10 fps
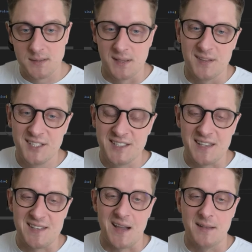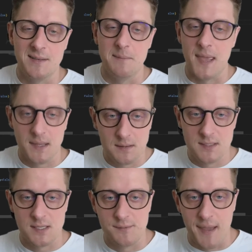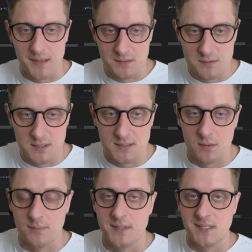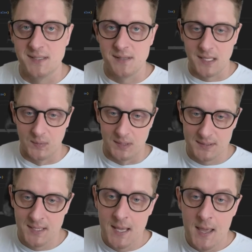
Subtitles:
and these are the main disadvantages of these networks.